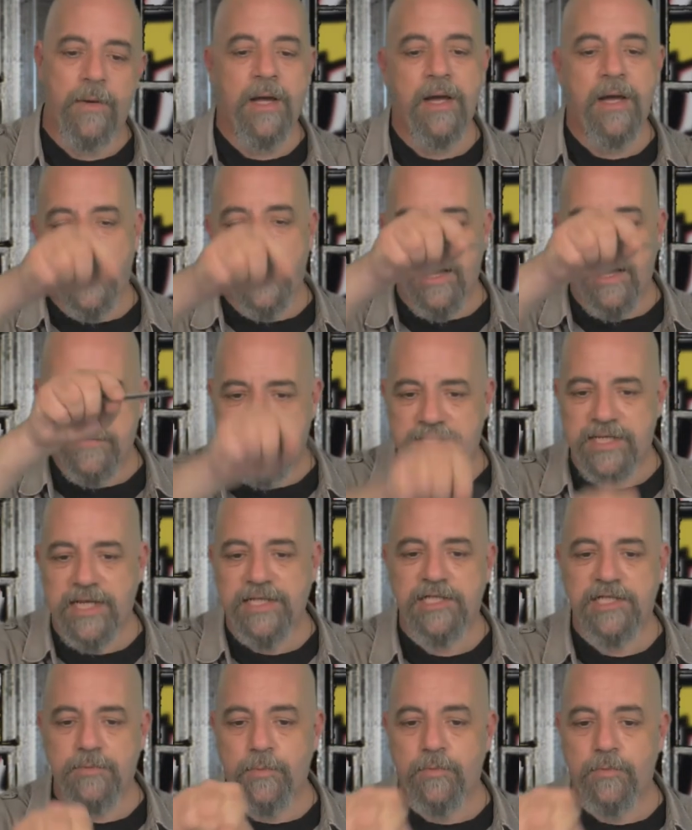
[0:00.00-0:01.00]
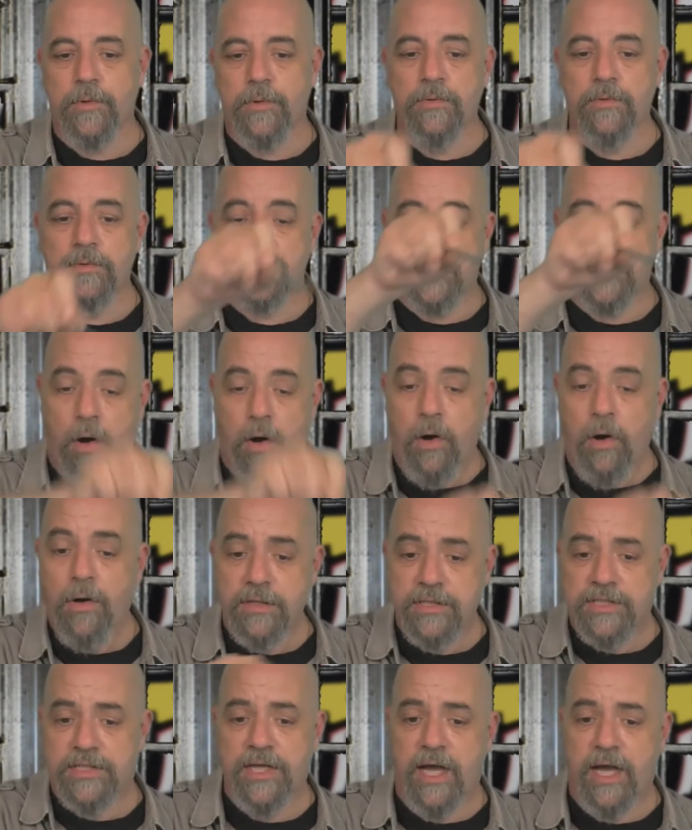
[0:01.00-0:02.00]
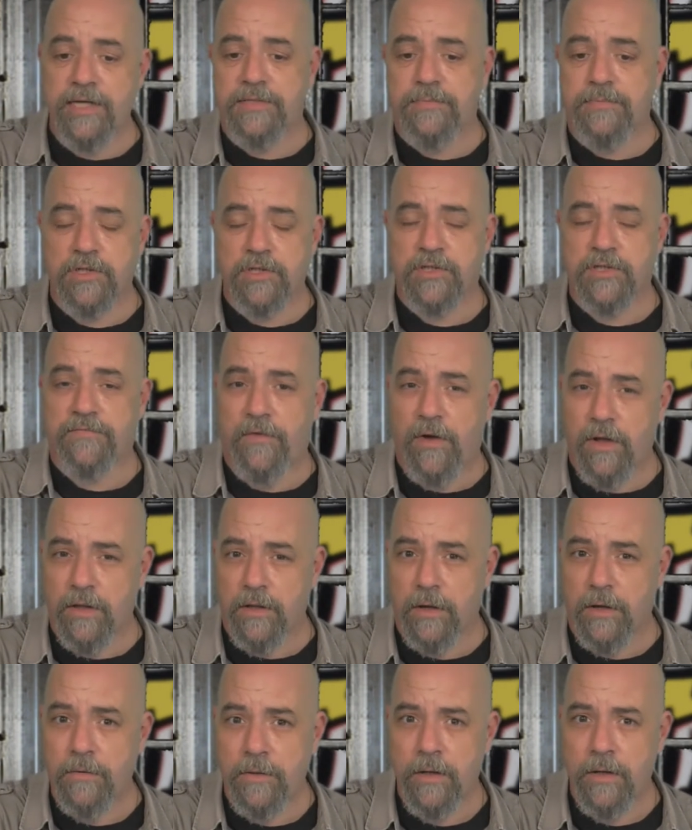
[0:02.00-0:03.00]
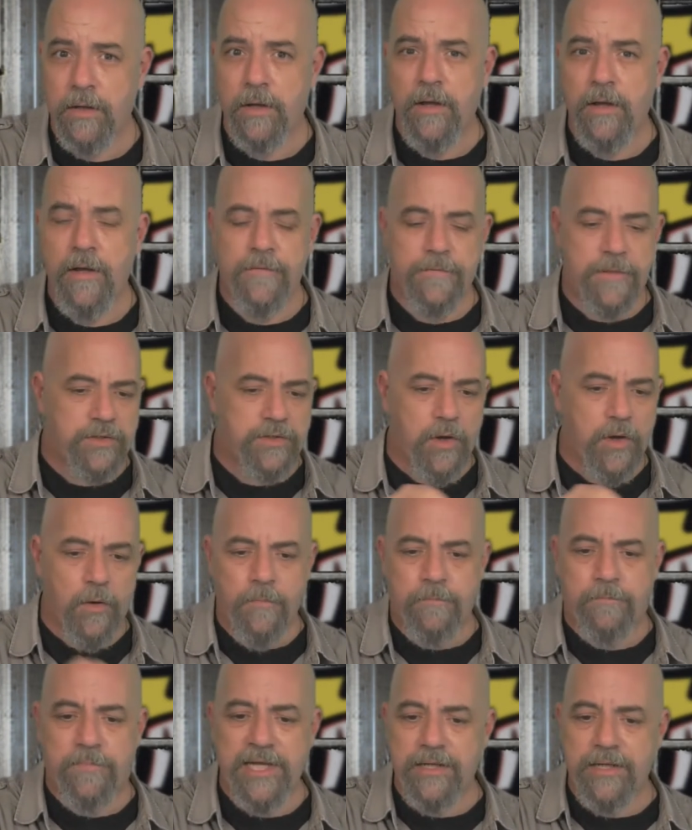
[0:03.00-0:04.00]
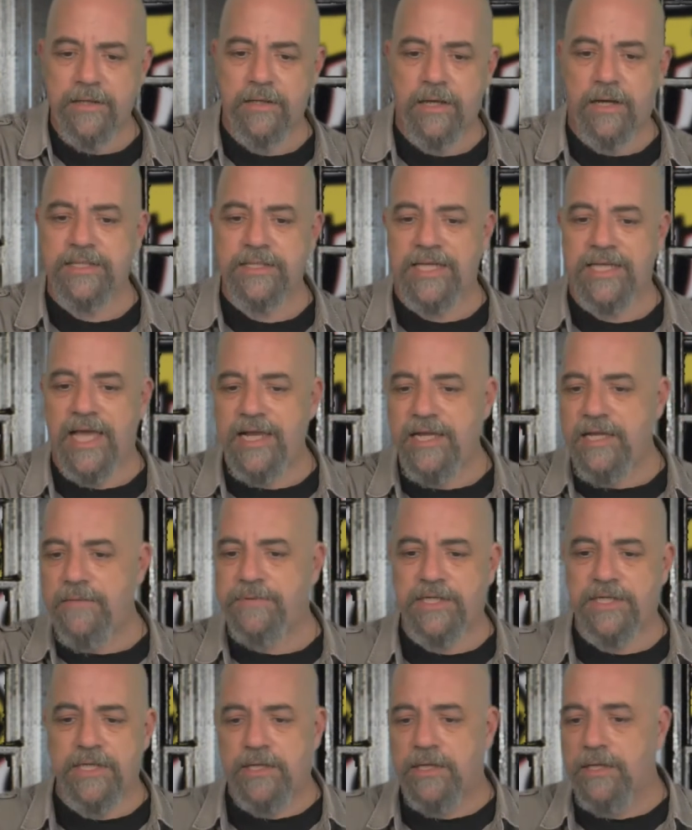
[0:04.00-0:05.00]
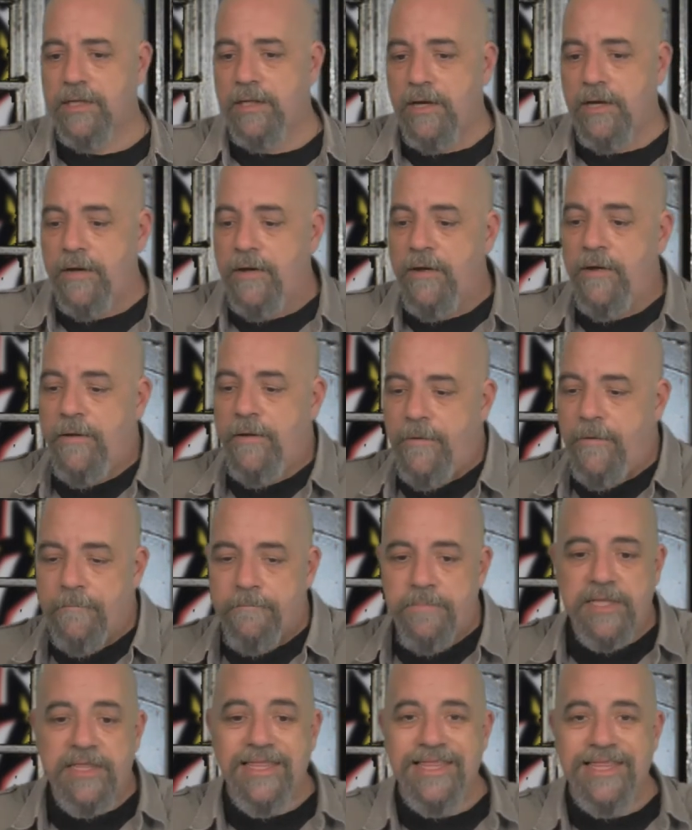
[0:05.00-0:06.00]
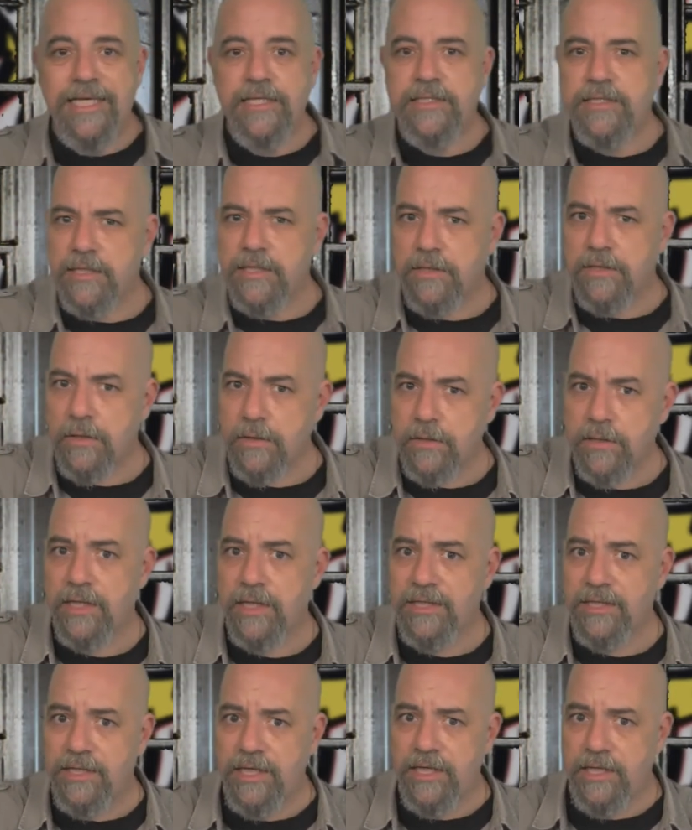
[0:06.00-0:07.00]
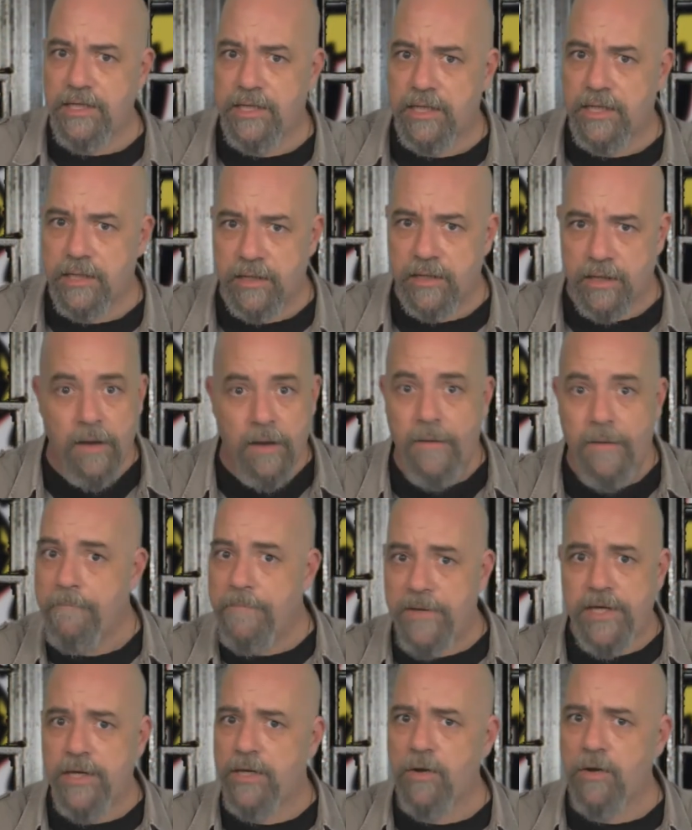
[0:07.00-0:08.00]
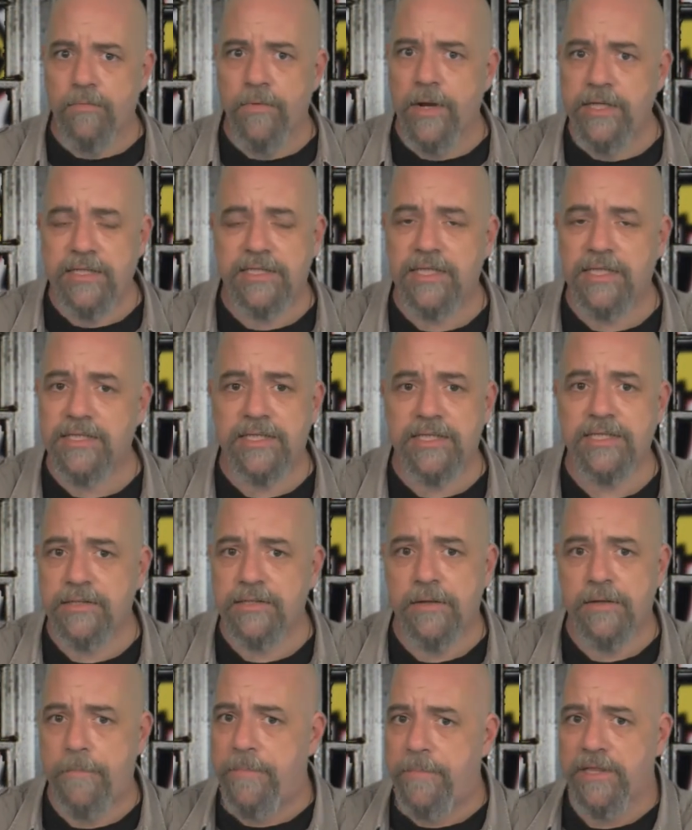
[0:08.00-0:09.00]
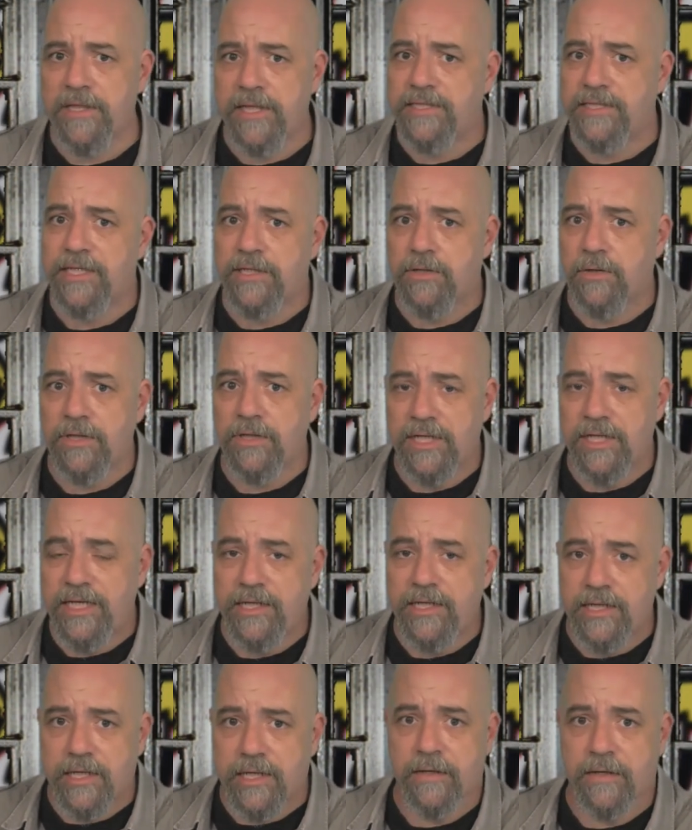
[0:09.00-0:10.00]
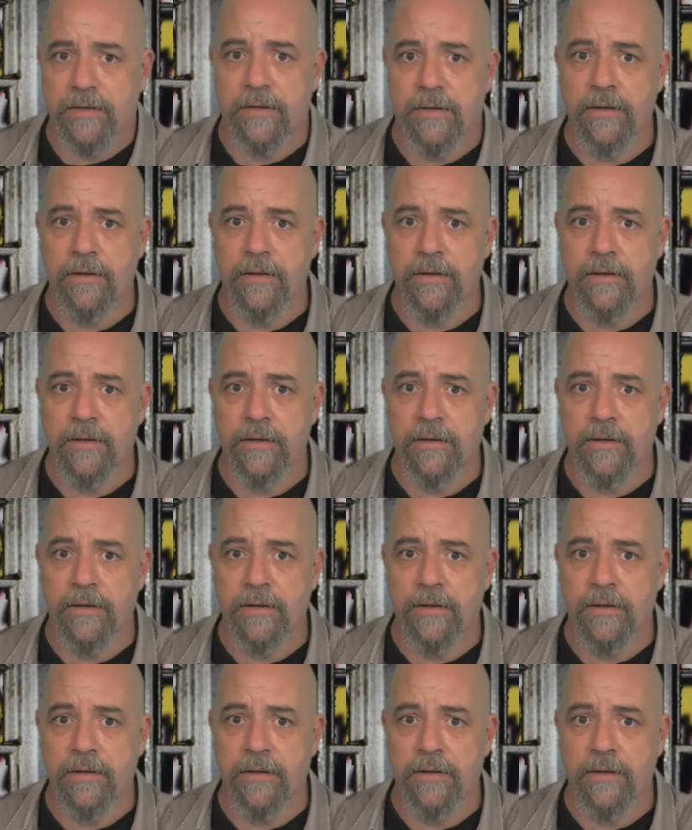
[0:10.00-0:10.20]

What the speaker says: have sensible rules all sides must follow that don't penalise any particular political leaning. Being a racist isn't a political leaning.